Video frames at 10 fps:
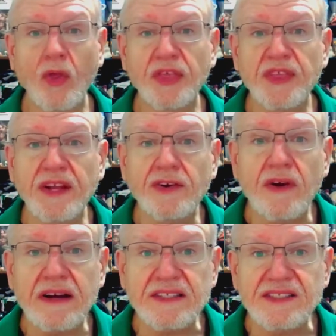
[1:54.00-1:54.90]

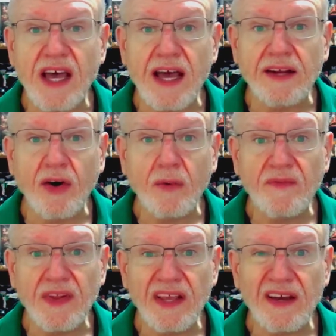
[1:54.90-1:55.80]
thunder outside.
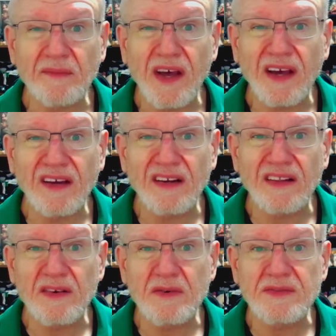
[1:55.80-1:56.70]
Hopefully I'm not going to
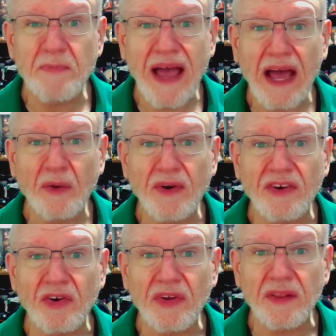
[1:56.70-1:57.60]
lose power
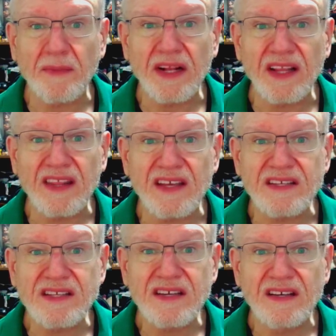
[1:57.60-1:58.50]
during the middle of
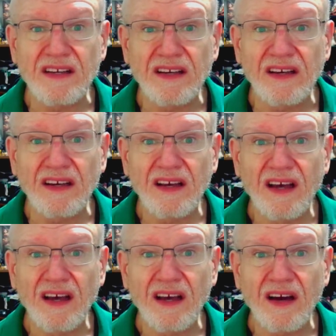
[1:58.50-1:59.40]
this.
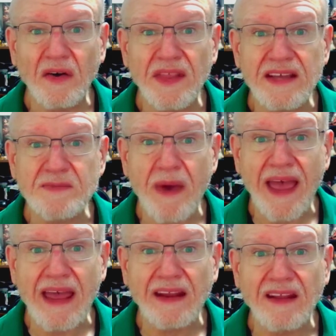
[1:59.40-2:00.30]
Oh, that's bad.